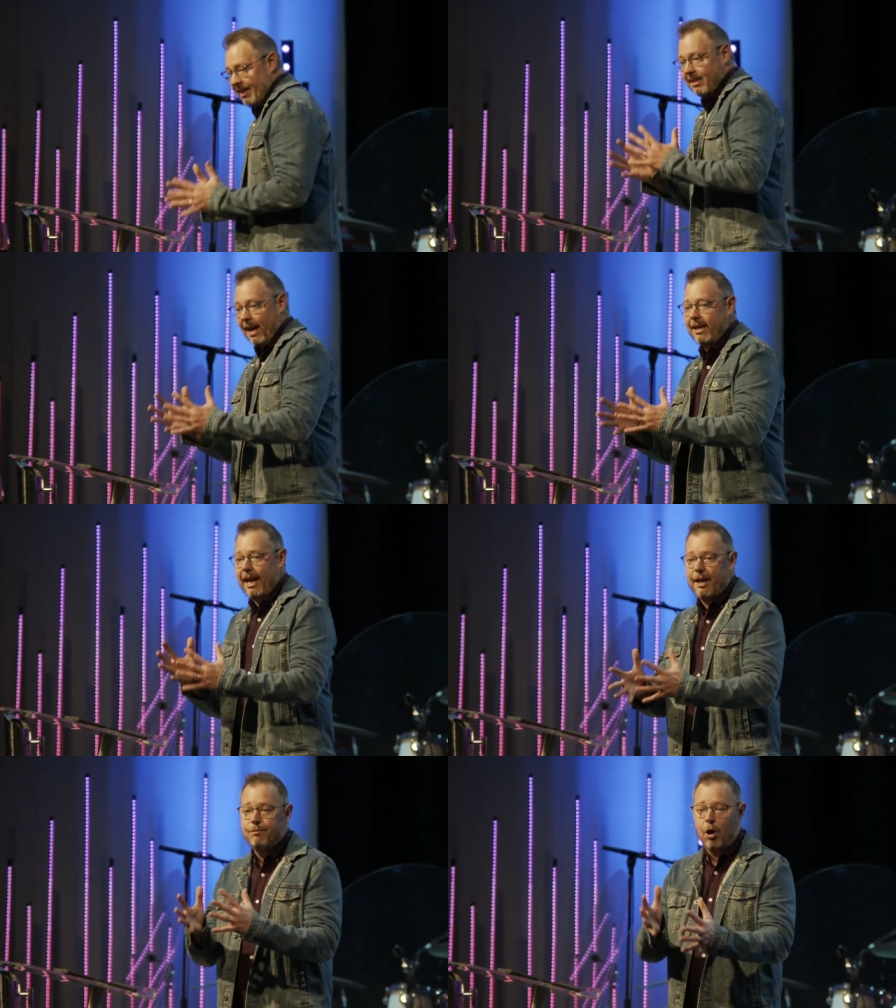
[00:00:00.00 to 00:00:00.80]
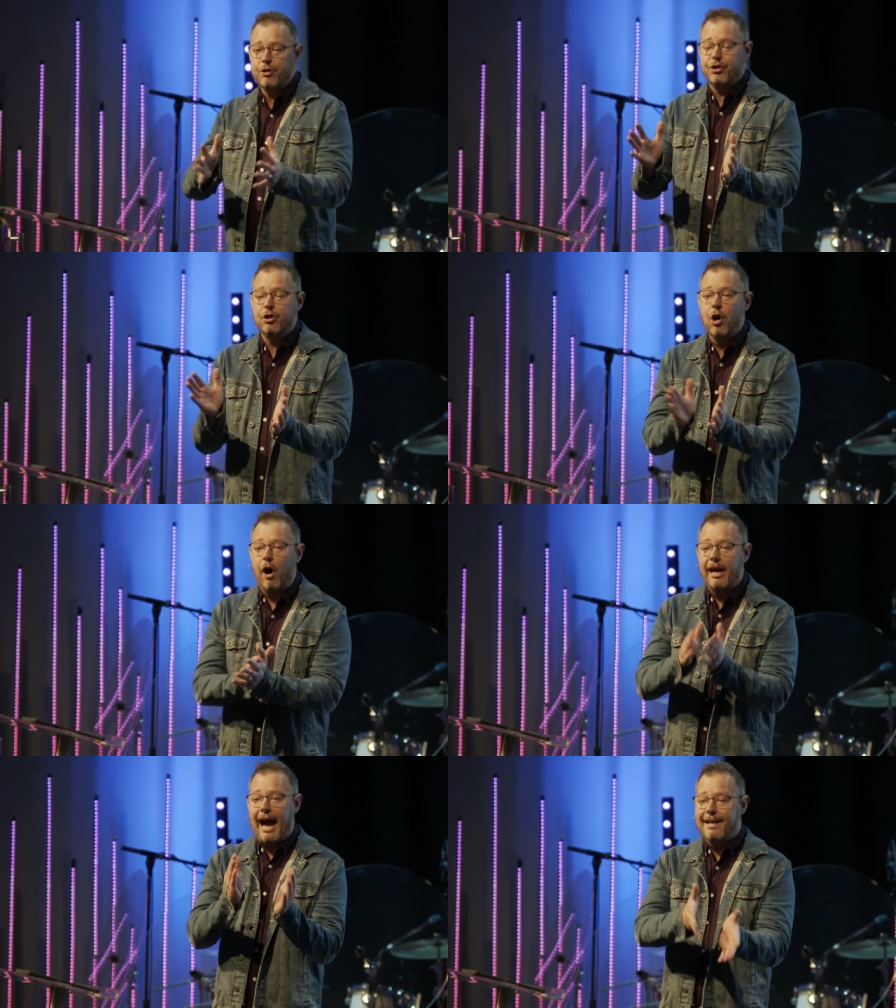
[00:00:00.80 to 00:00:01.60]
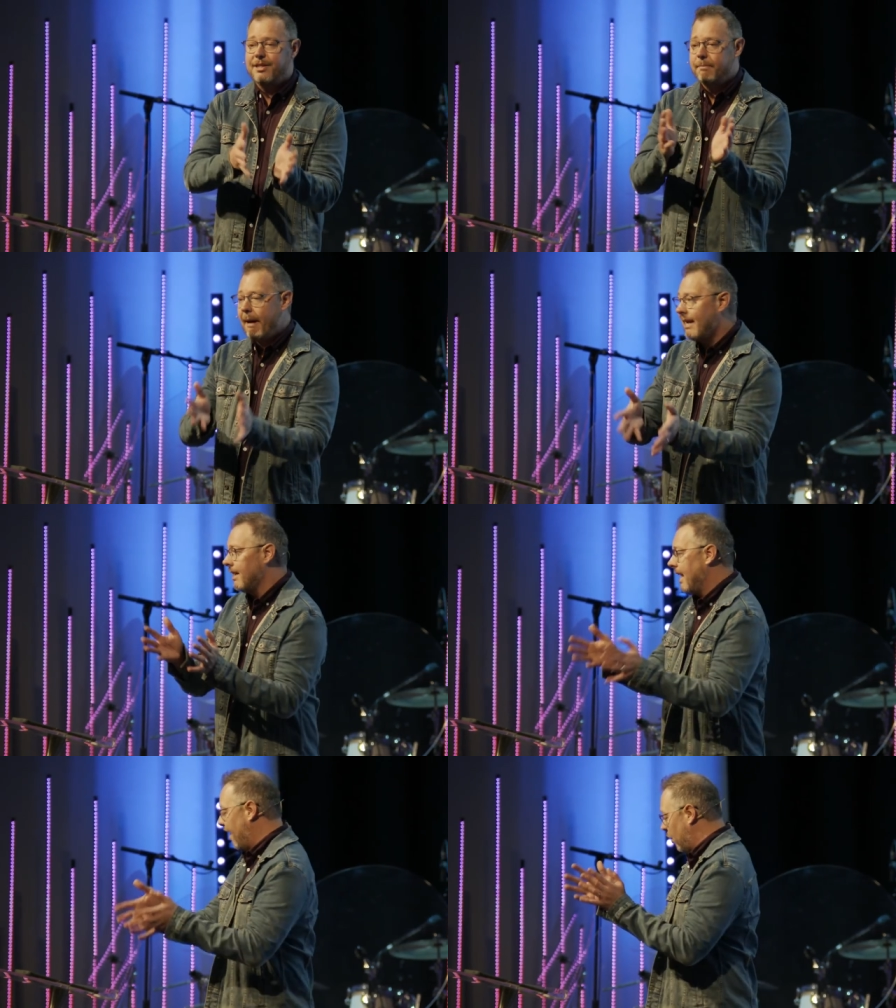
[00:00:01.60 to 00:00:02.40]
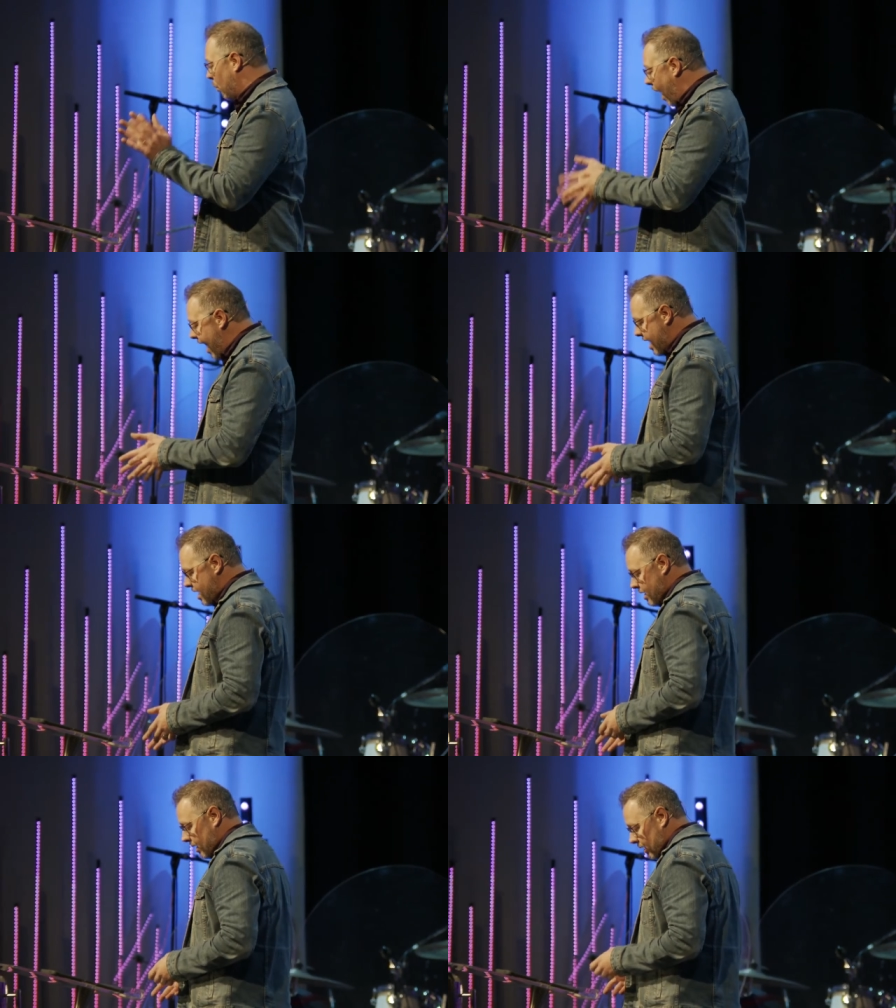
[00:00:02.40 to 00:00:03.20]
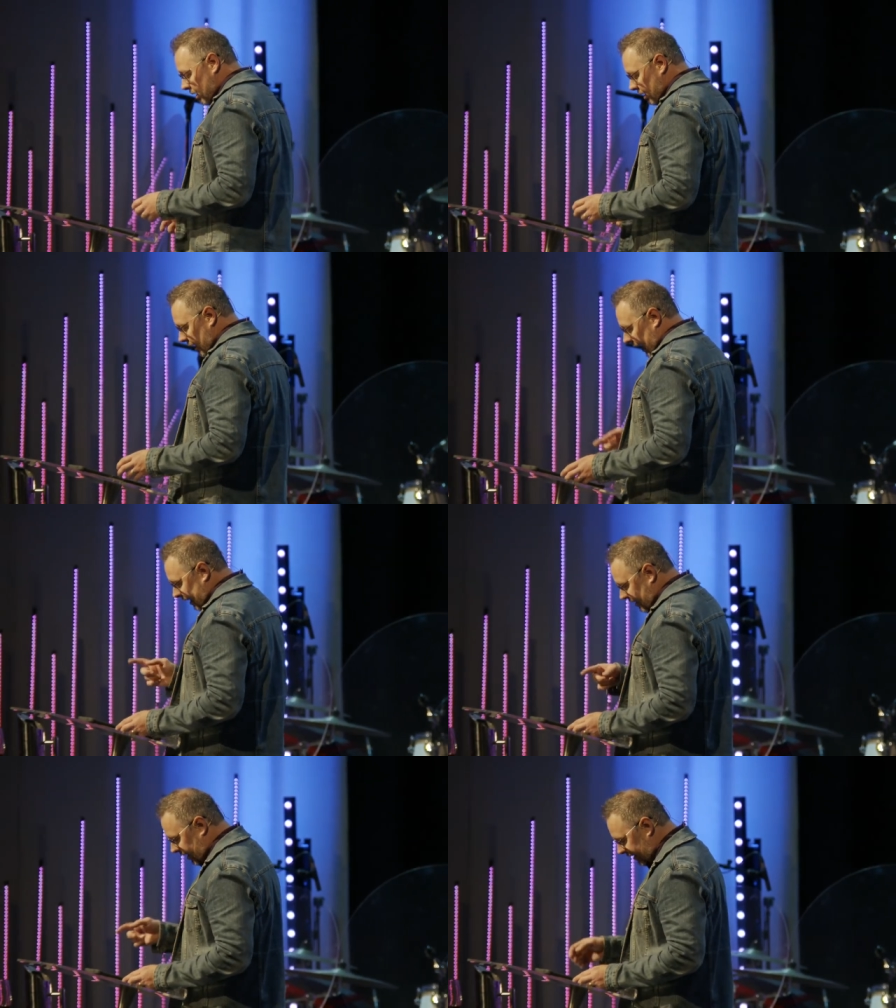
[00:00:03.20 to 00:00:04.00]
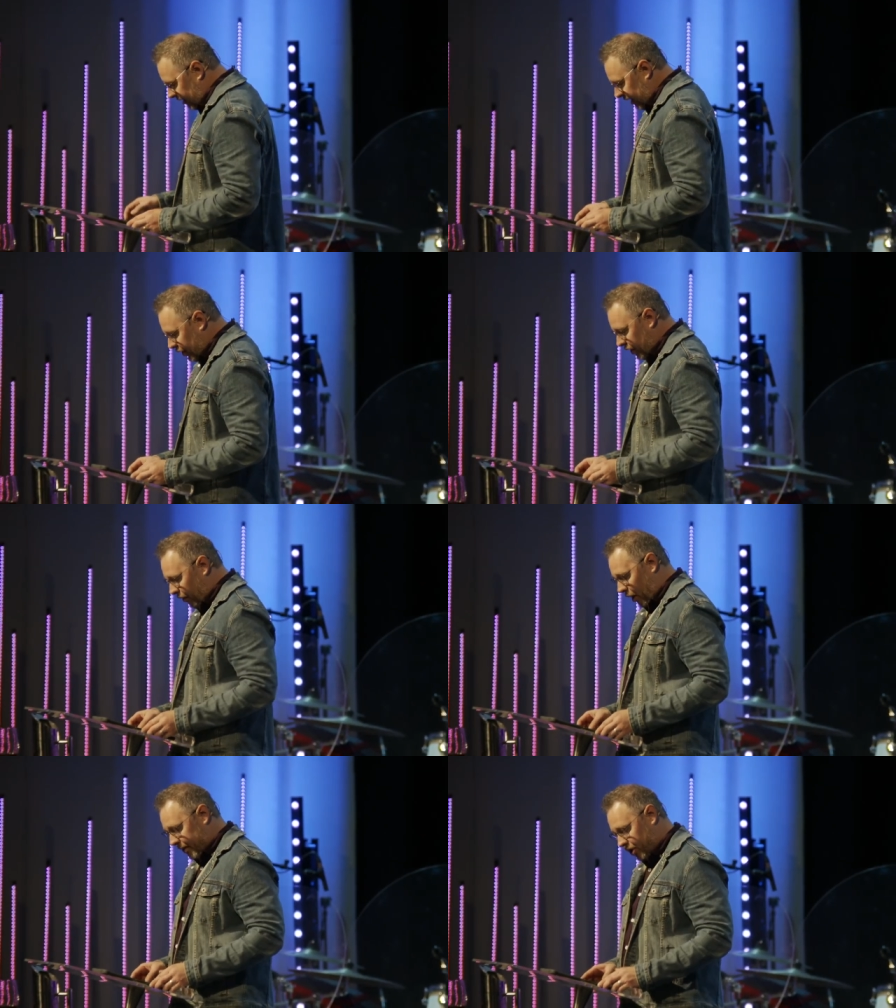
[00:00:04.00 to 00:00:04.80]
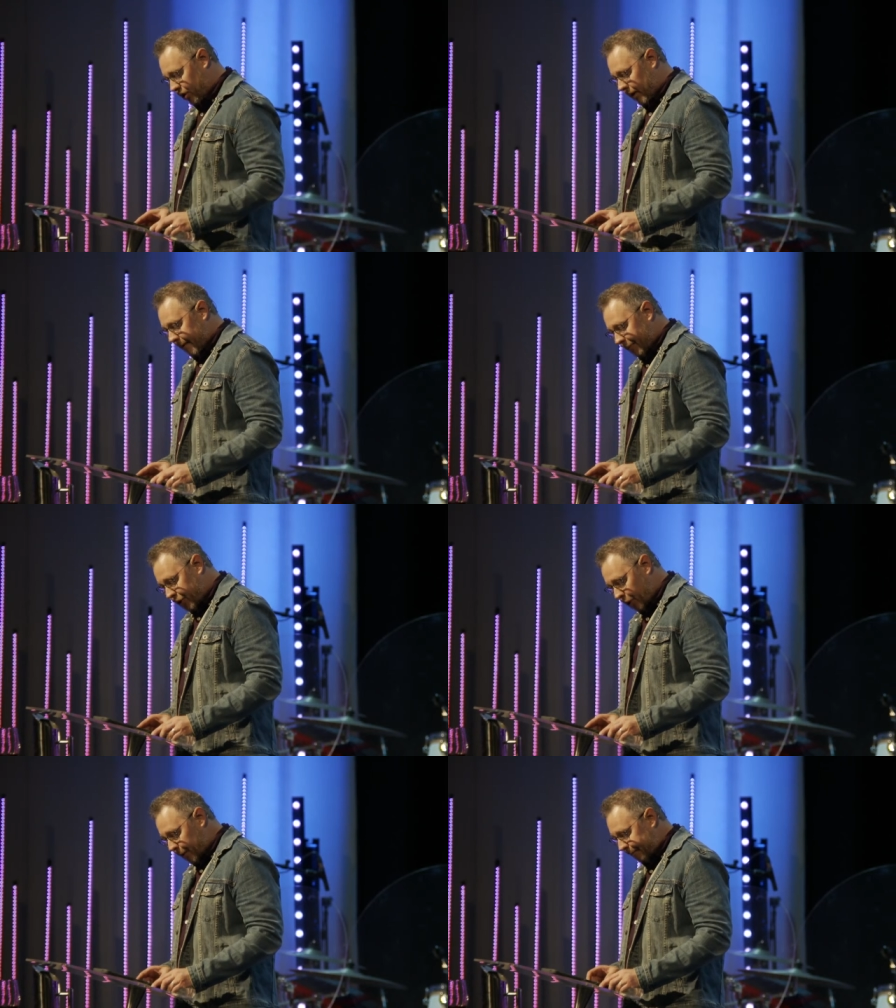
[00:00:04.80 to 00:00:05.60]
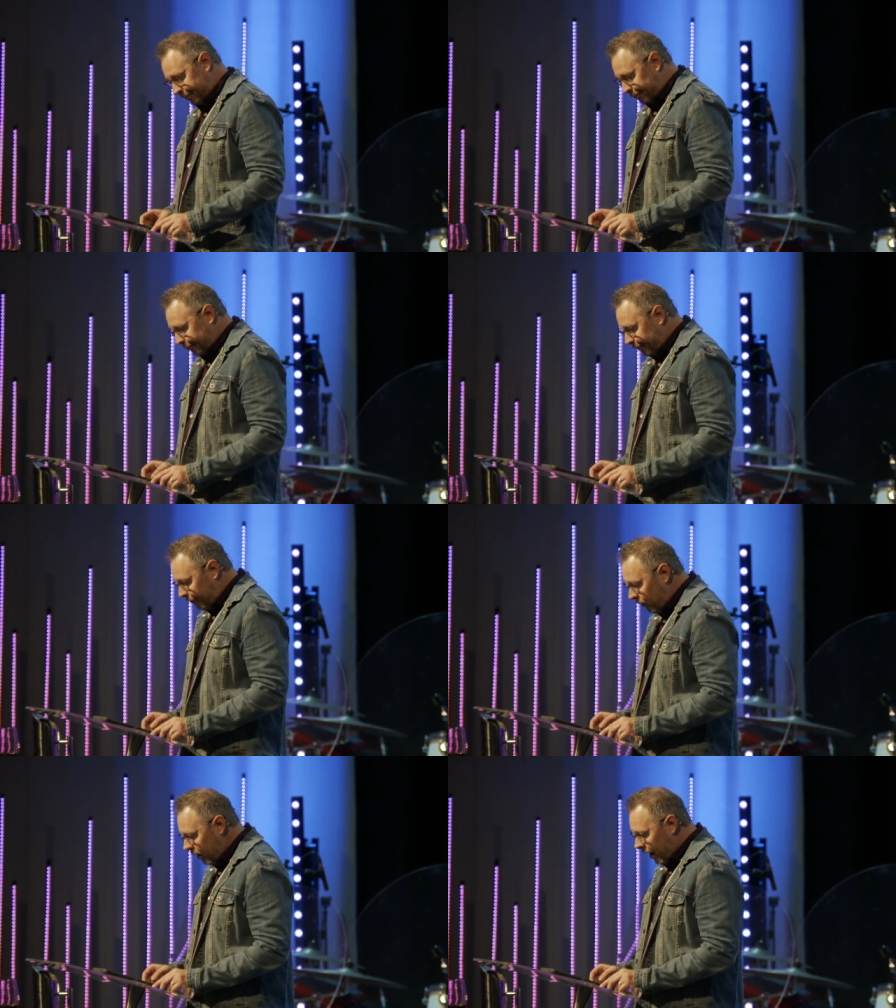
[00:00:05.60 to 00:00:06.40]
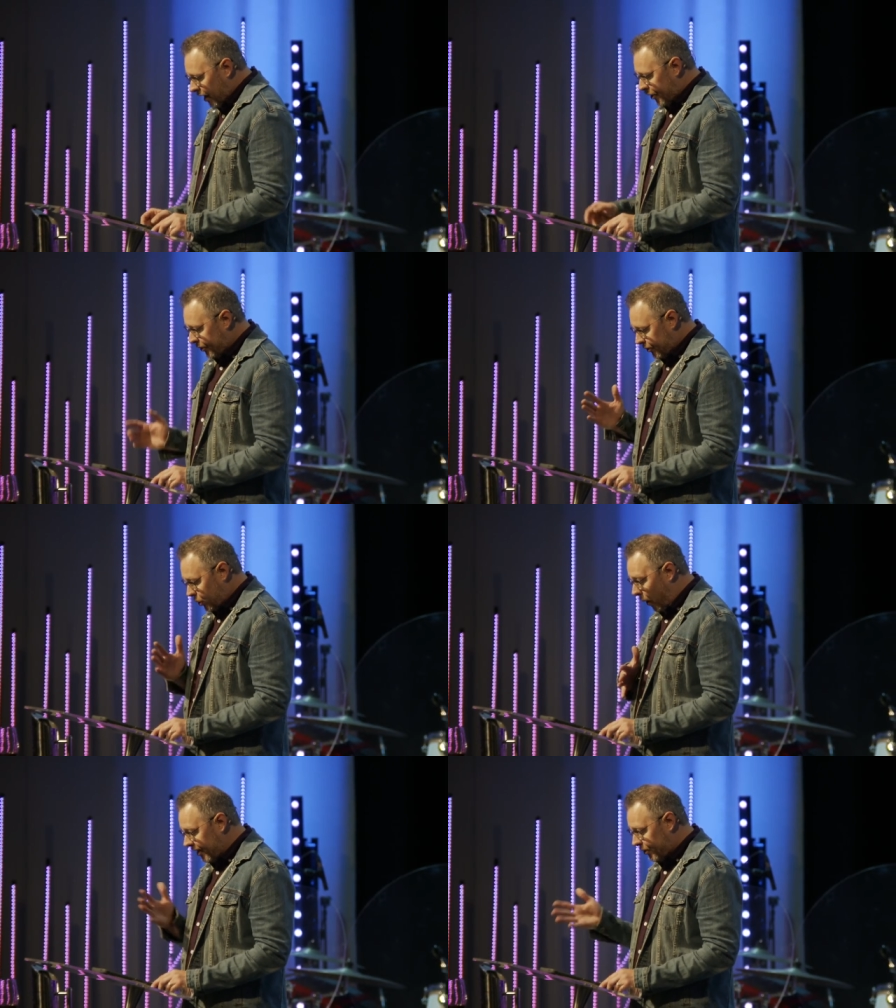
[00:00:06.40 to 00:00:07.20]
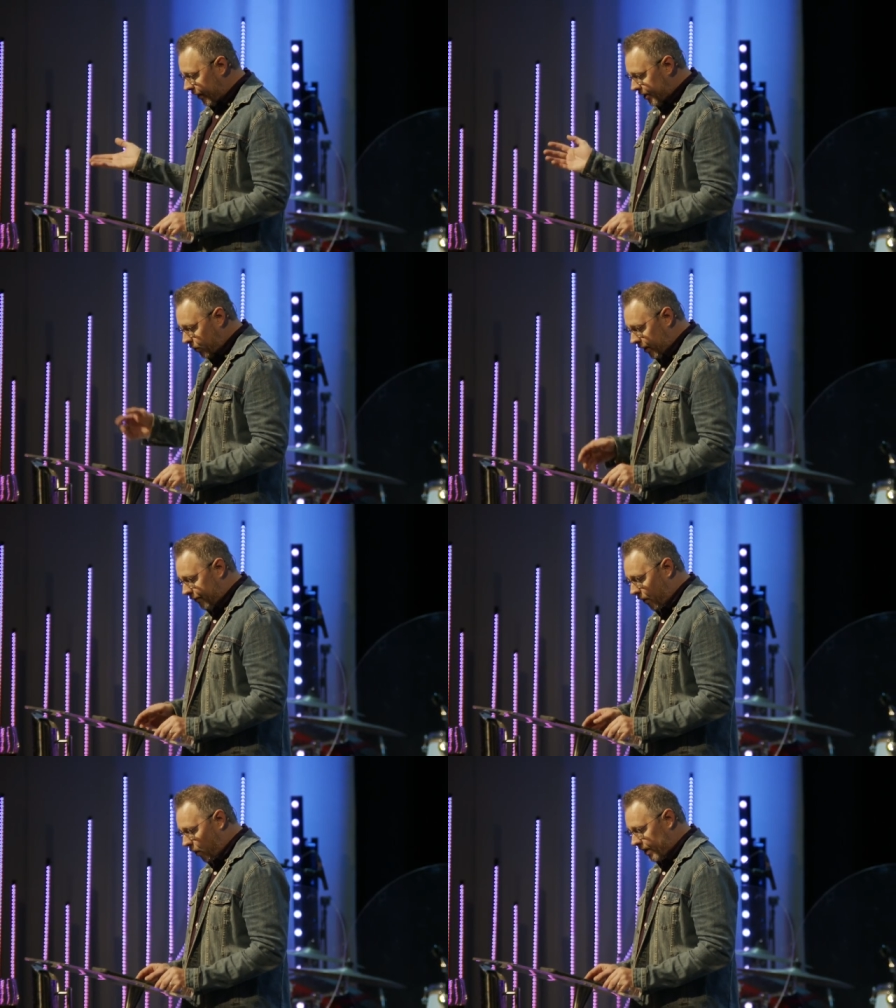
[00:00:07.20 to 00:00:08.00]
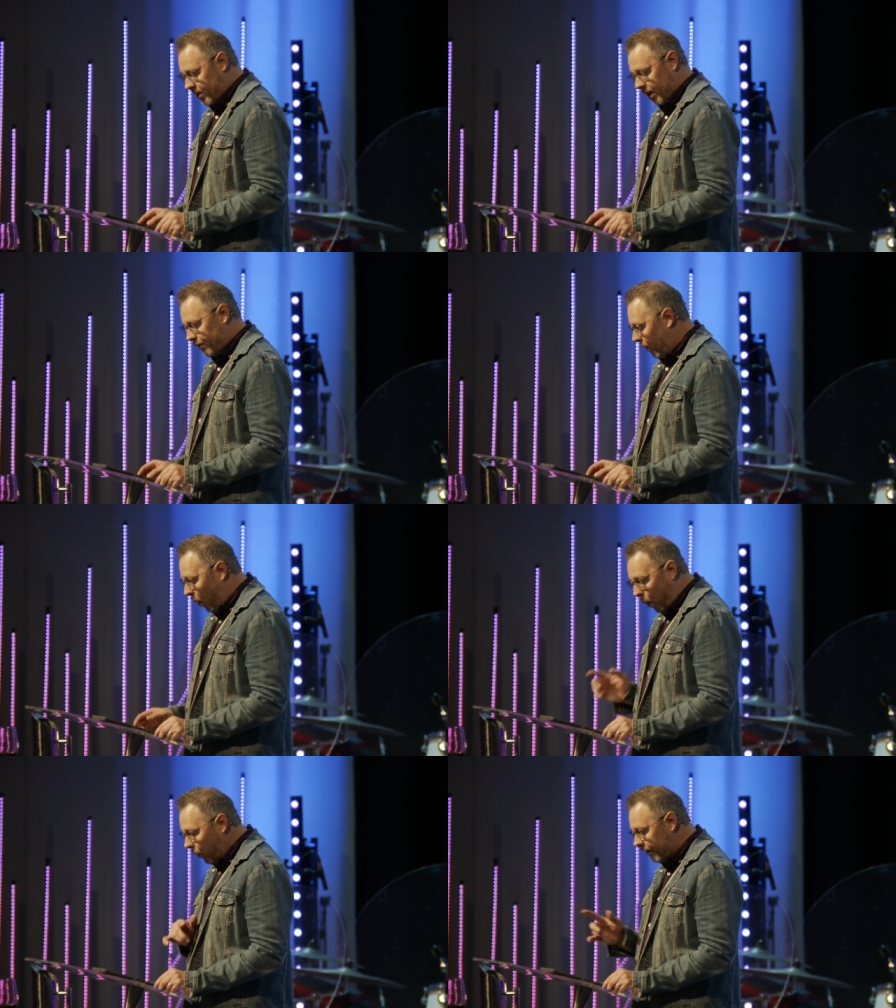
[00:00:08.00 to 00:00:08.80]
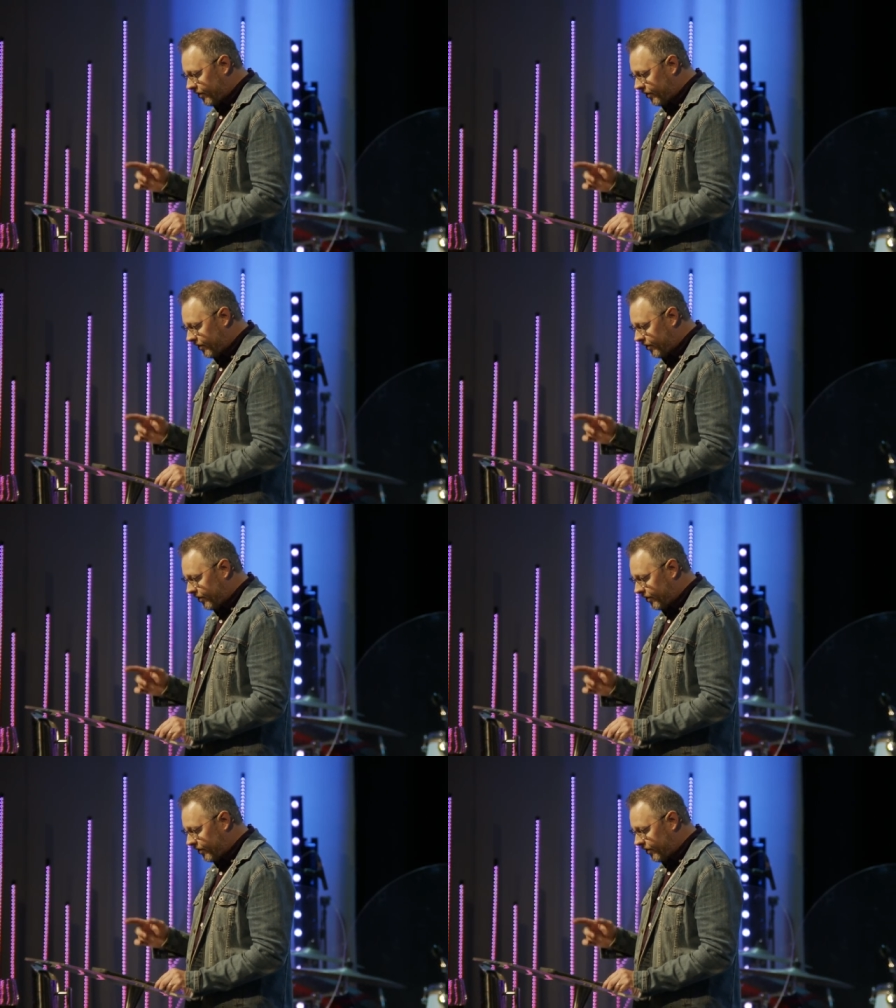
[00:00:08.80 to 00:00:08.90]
a dead end road, so God had to make another way. And he says this in Romans 2, 23 to 24, he says, for all have